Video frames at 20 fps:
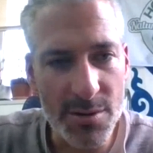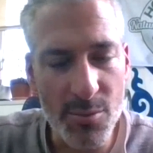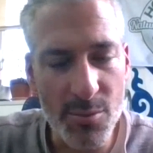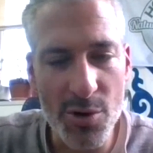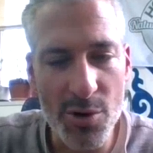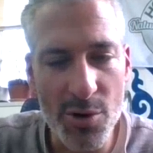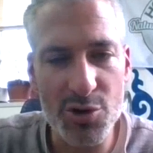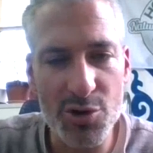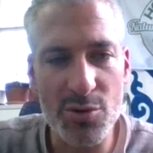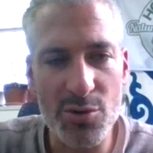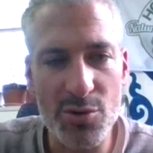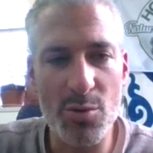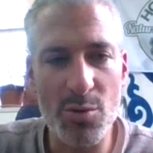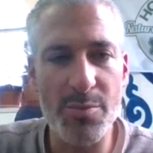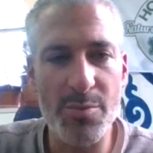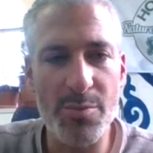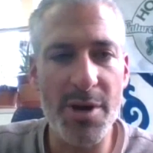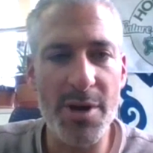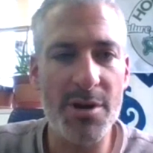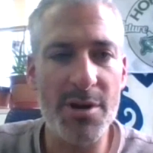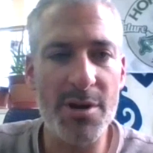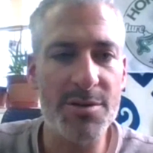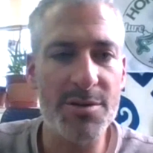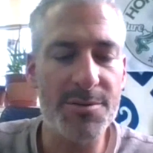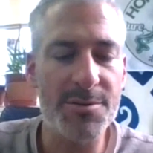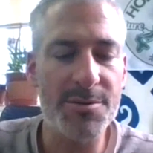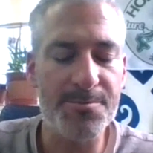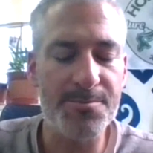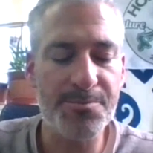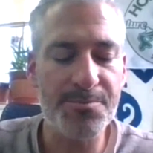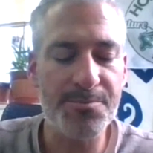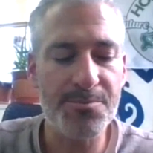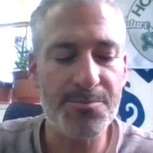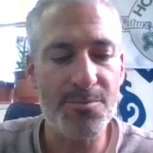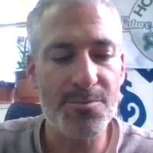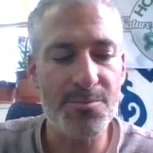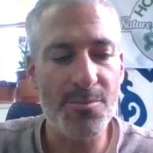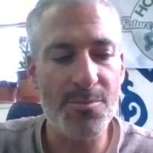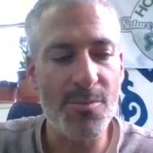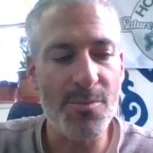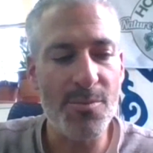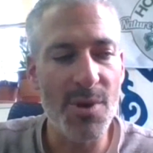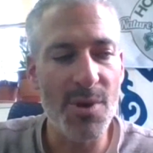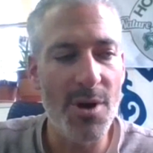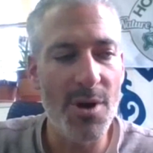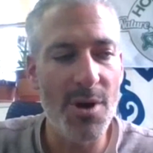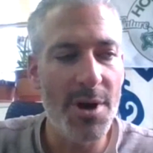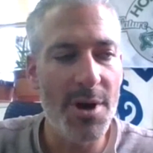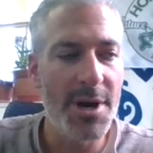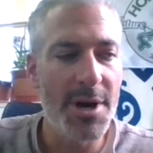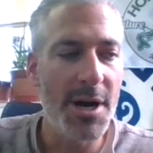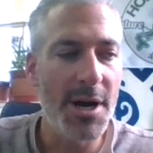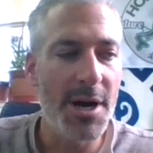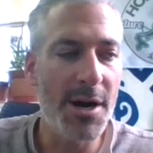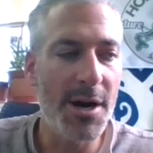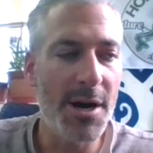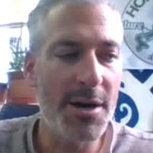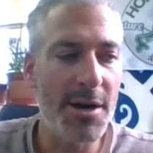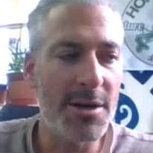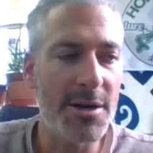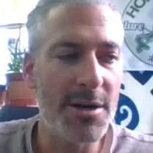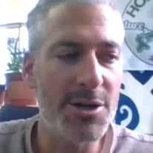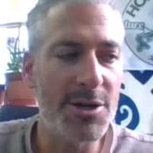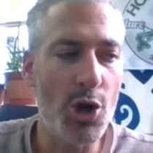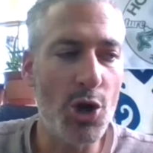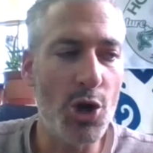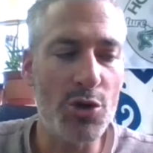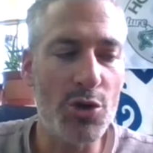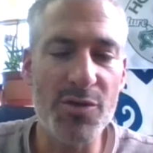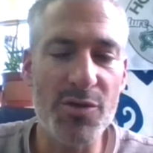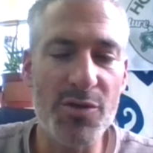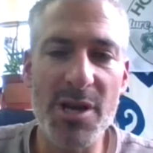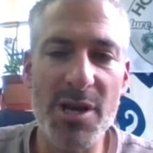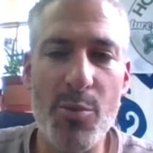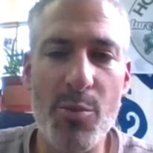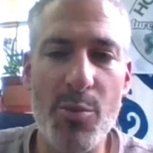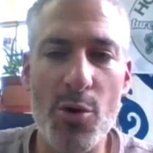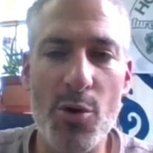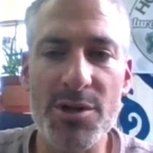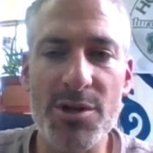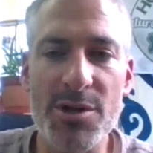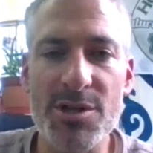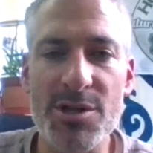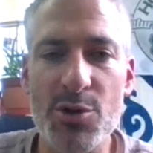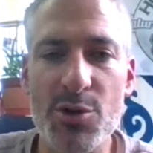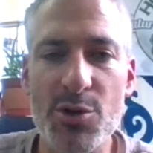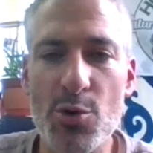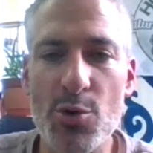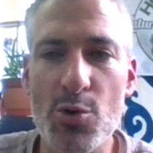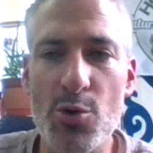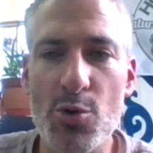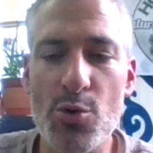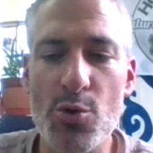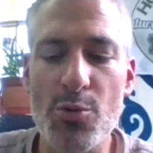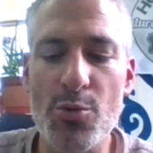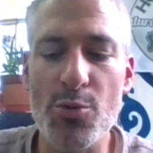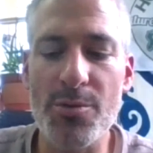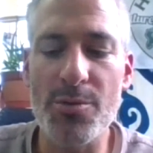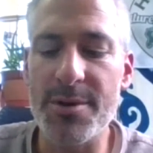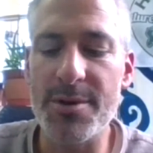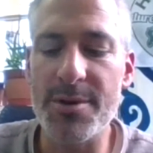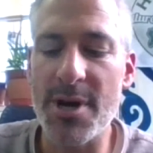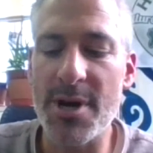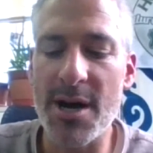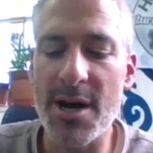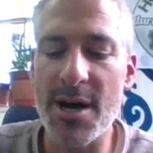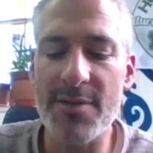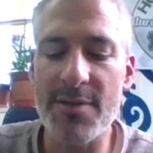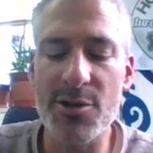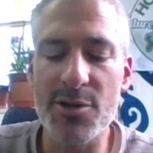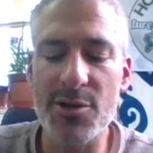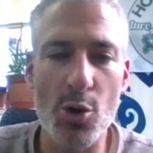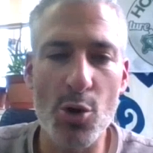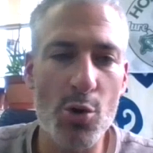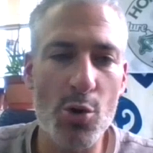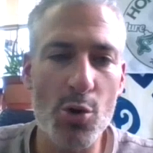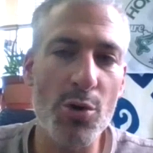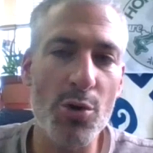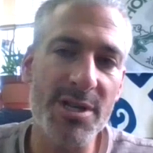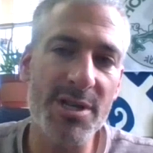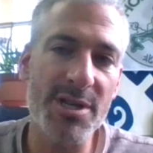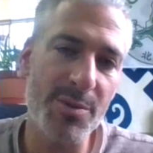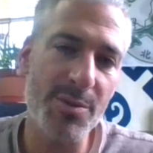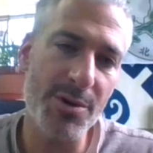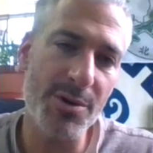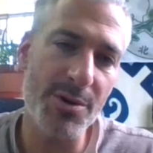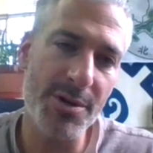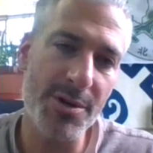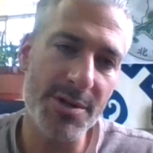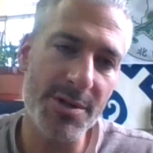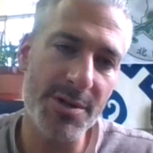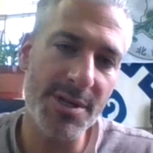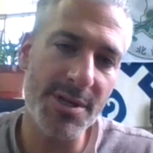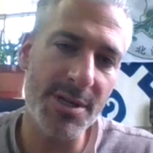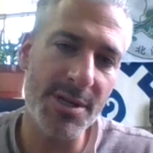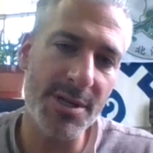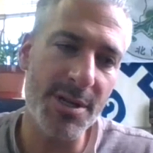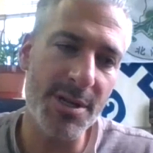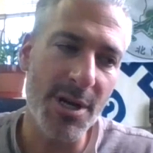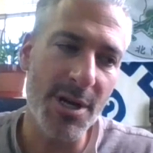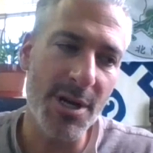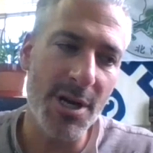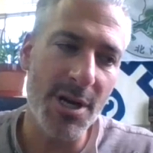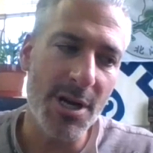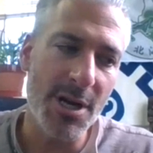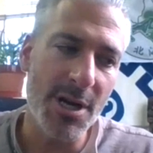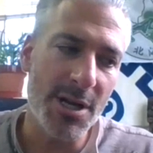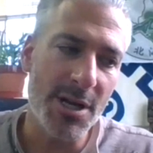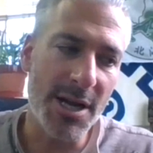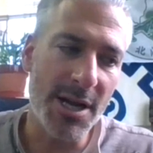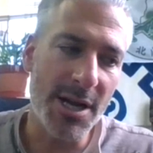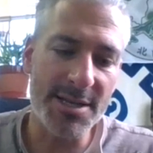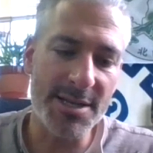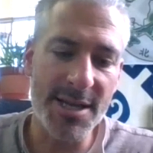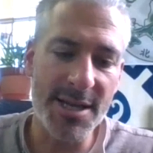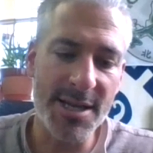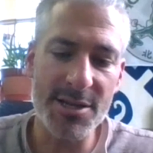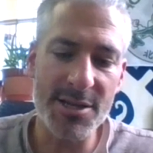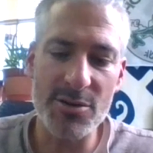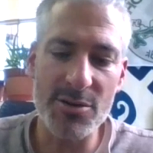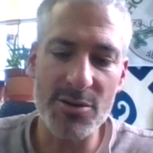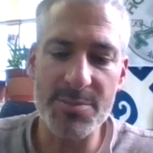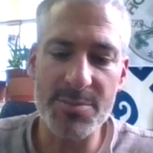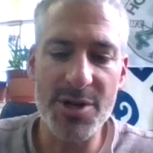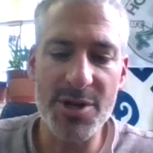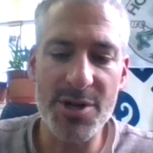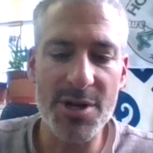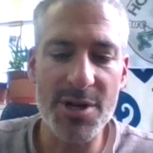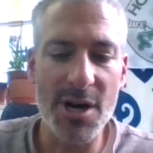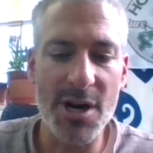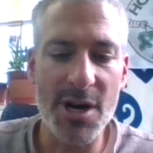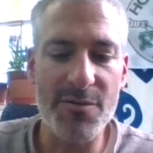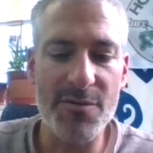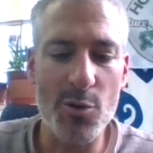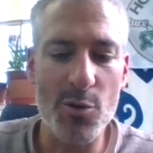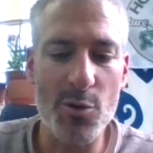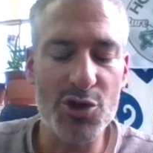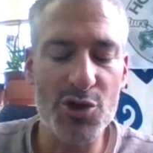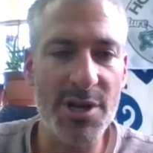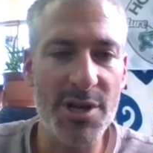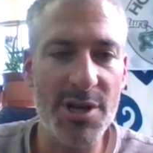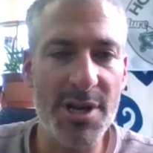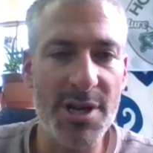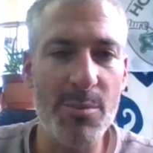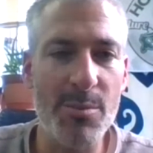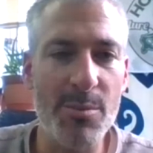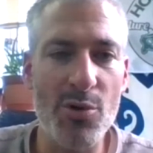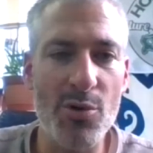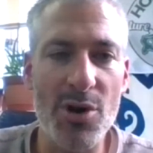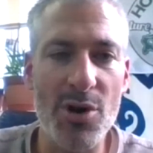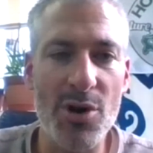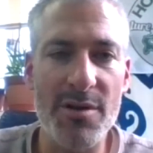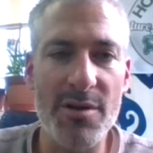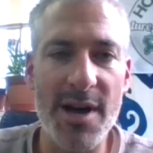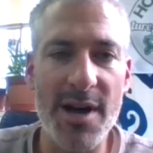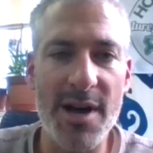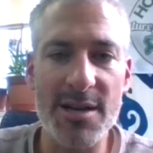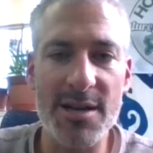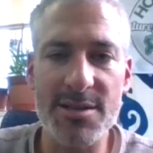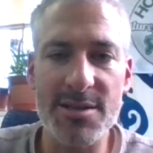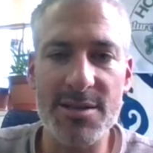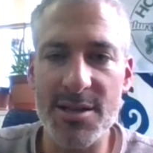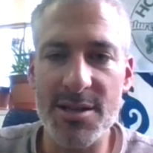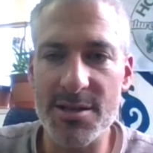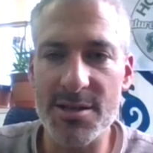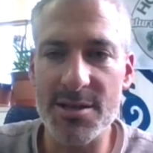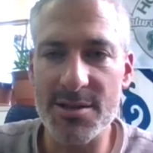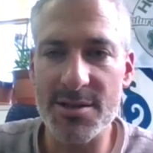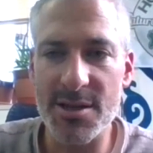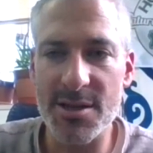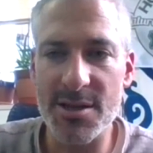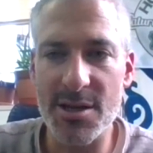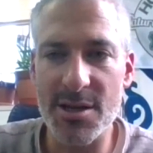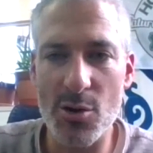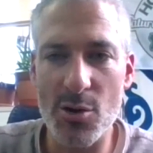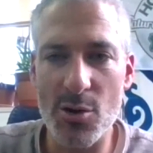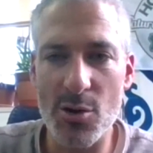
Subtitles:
more issues with bears. It's really important to have the local experience. And like I said, there's been unfortunately a number of accidents in